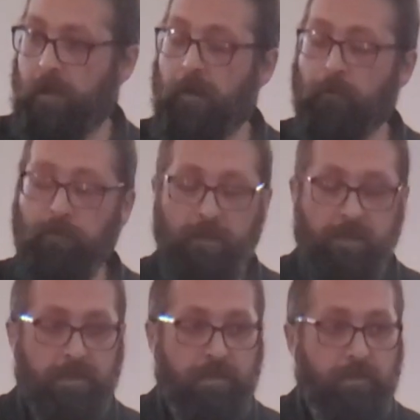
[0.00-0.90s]
I
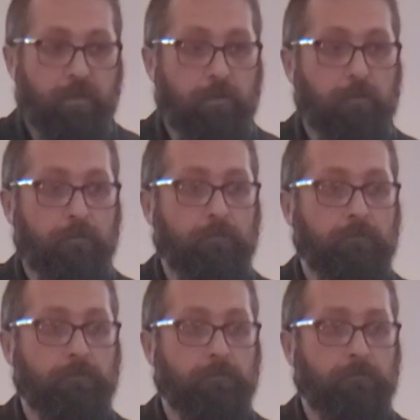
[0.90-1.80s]
release you,
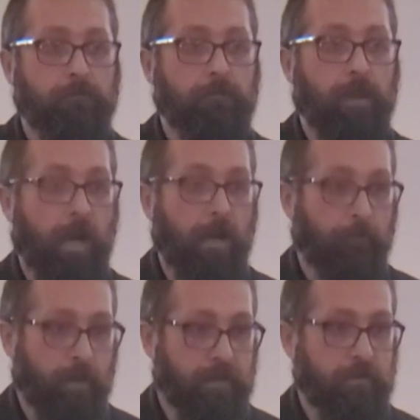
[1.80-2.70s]
I
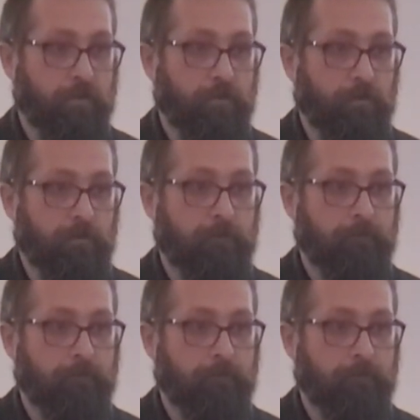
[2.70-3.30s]
rescue you.